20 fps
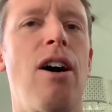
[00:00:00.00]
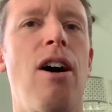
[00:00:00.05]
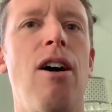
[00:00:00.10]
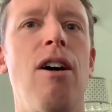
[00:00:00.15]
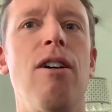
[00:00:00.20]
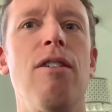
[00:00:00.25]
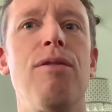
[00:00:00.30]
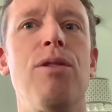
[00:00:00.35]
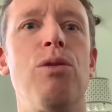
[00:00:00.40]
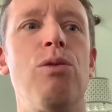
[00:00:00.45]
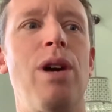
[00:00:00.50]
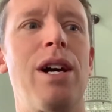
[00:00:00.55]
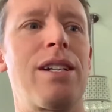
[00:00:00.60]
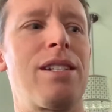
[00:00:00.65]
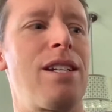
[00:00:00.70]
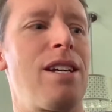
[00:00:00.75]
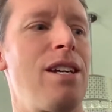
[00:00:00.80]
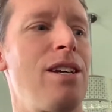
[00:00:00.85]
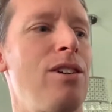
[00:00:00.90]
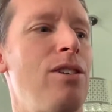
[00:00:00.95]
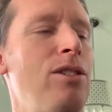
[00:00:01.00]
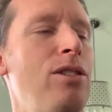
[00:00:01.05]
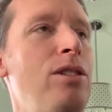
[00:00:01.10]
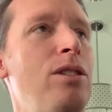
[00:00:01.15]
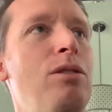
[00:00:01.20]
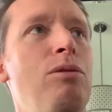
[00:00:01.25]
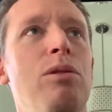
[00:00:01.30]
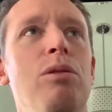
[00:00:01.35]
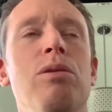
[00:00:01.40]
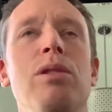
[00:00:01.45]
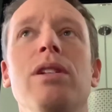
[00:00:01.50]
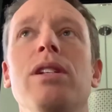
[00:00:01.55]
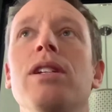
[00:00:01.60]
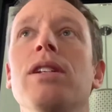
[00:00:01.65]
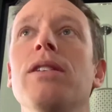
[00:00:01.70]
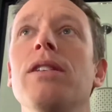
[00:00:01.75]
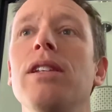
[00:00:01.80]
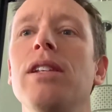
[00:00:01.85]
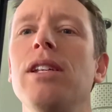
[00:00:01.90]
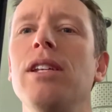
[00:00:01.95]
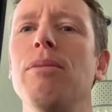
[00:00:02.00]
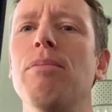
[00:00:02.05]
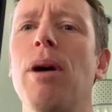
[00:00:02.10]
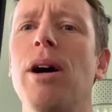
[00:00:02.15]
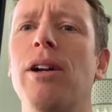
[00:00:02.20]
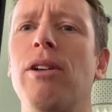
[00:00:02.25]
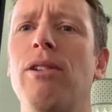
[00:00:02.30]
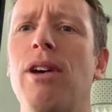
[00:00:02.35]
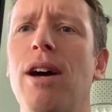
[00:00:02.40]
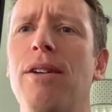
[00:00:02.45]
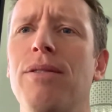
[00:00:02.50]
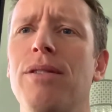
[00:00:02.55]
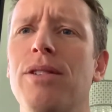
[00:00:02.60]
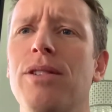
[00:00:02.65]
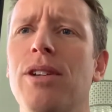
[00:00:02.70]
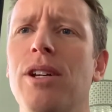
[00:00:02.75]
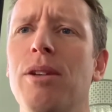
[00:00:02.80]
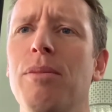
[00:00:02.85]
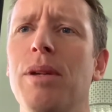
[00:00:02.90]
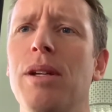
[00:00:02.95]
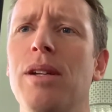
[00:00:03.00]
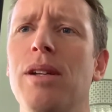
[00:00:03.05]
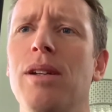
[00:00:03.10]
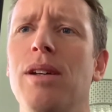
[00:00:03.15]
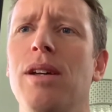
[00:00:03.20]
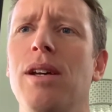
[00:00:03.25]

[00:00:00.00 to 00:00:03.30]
of a rectangle when we did the Minecraft assignment.